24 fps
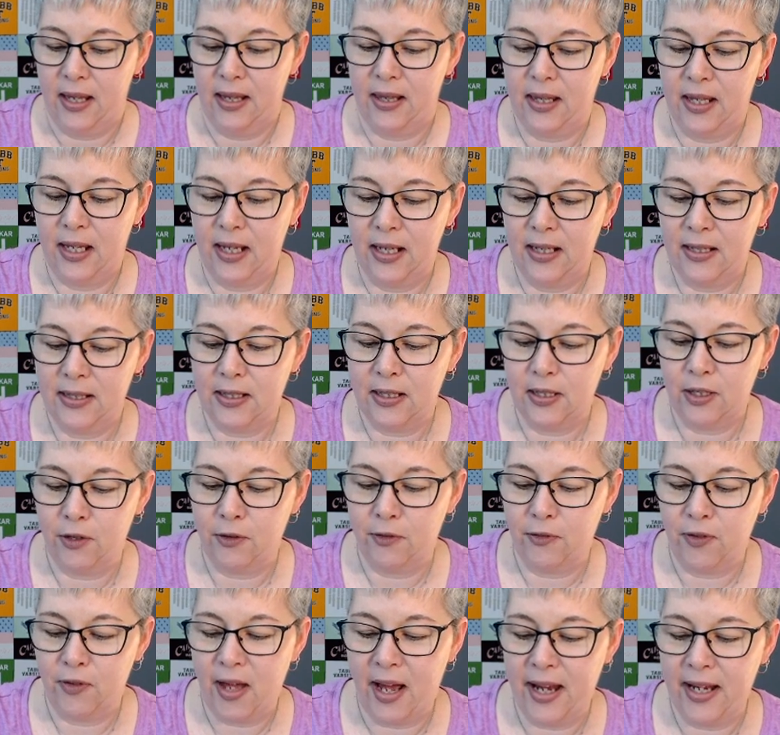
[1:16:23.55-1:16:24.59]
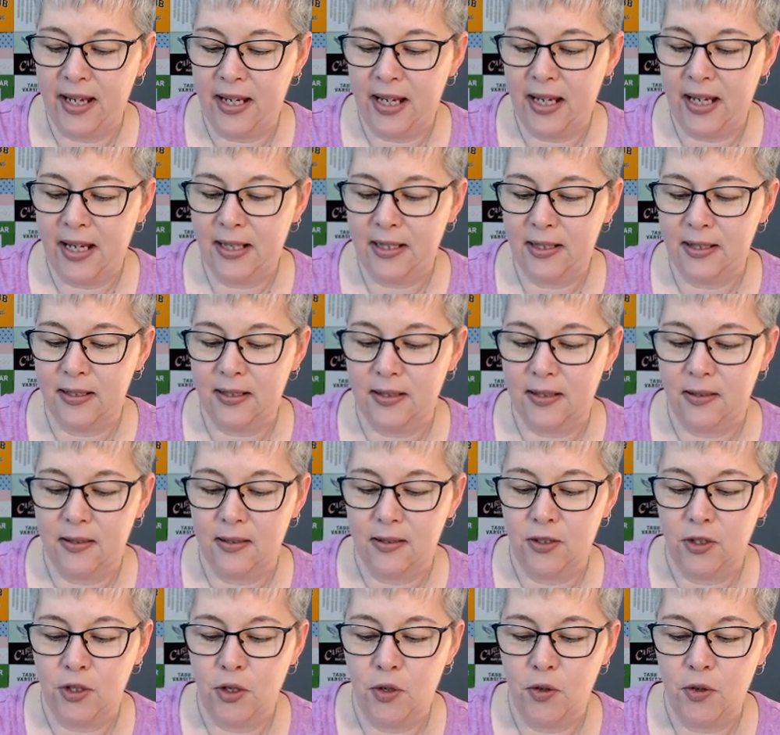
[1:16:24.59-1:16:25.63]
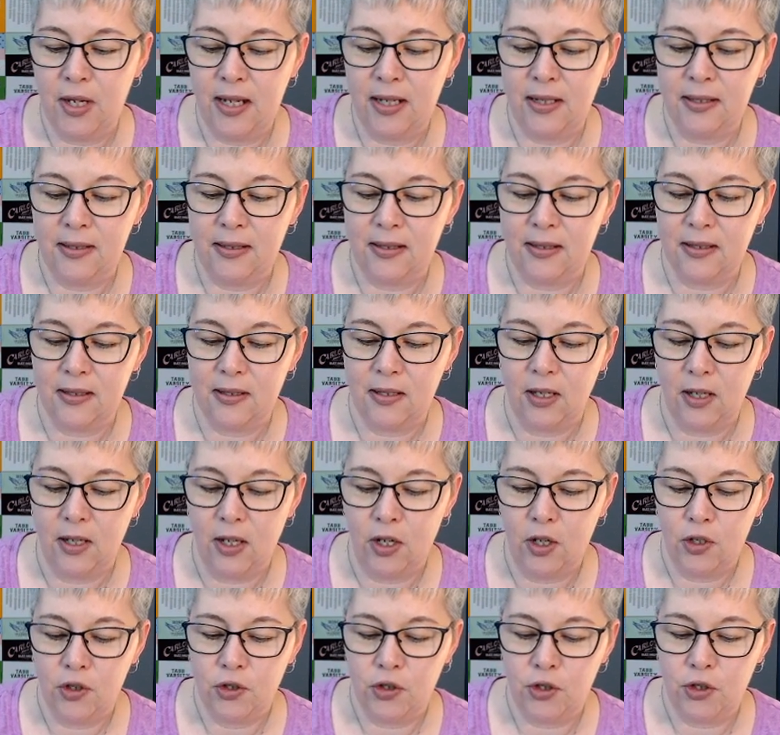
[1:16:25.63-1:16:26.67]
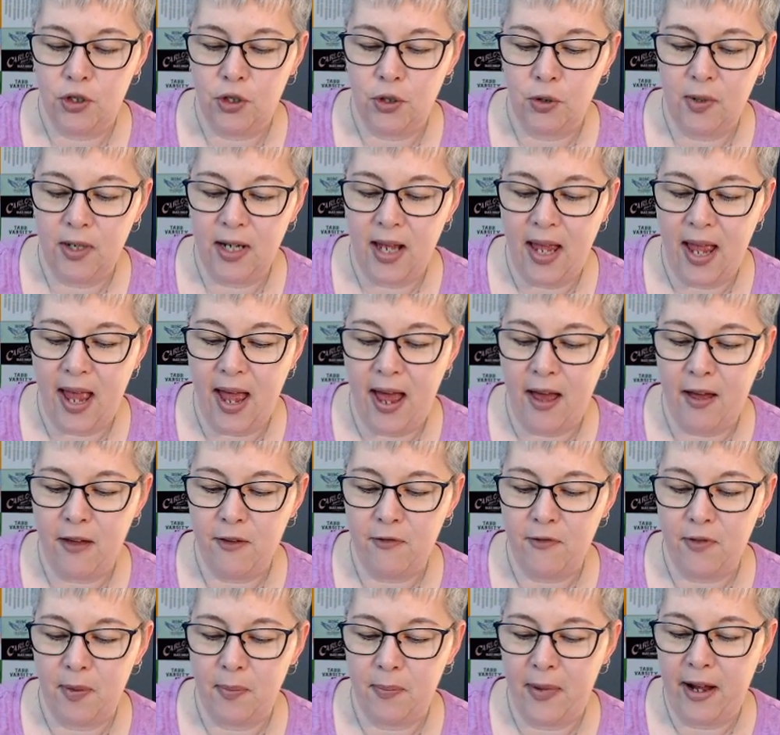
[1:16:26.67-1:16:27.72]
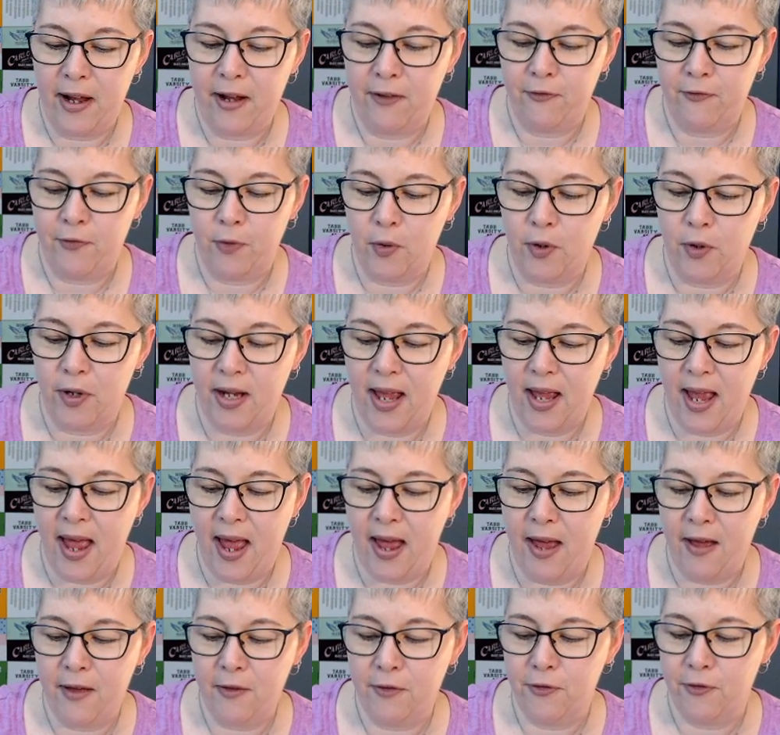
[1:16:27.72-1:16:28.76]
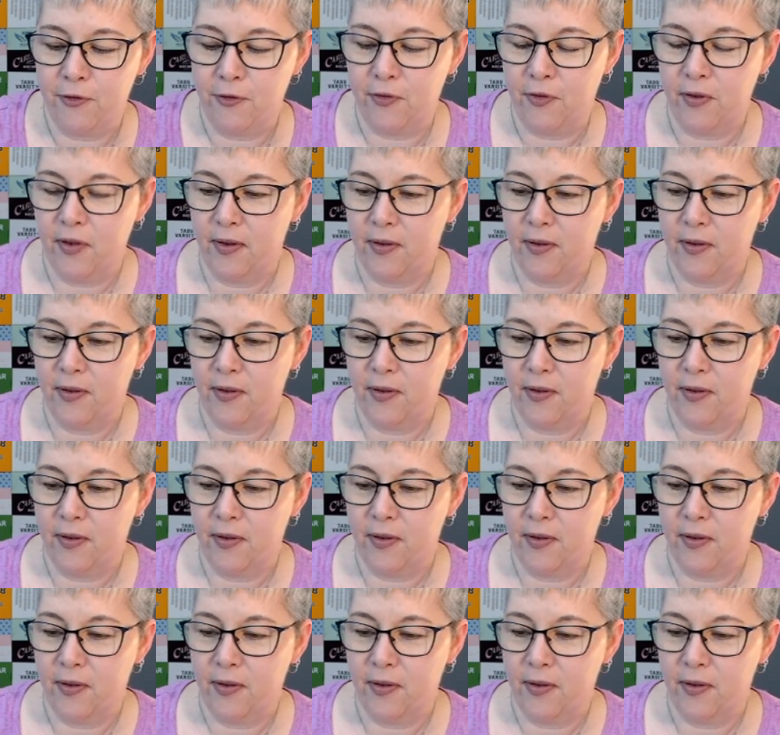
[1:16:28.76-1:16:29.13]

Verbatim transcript: These little flying geese units, two and a half by four and a half.